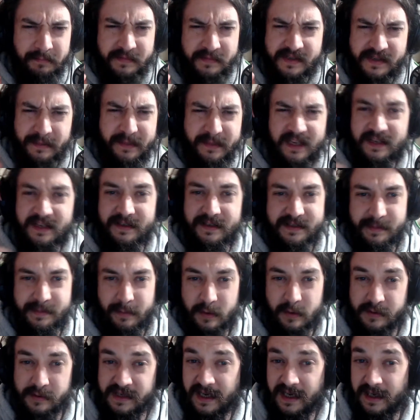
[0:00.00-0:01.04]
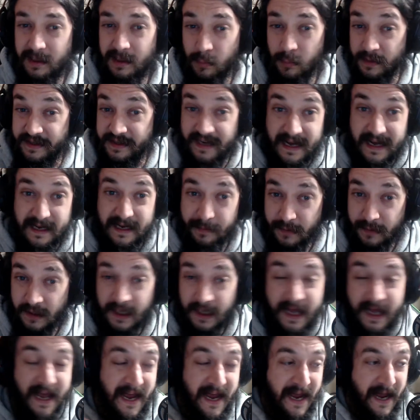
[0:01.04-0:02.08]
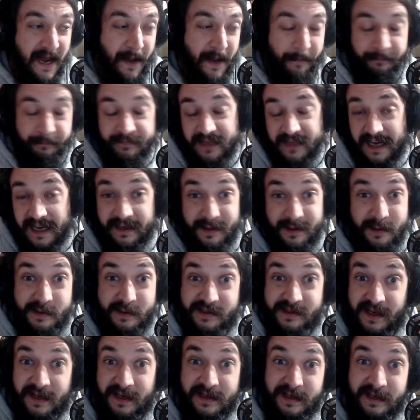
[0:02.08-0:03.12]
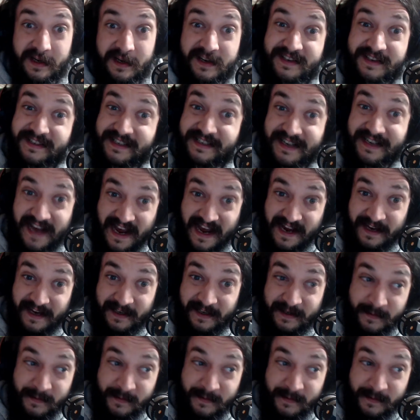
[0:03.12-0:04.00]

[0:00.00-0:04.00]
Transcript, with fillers: something in a similar style with an animal, and I decided on a stag.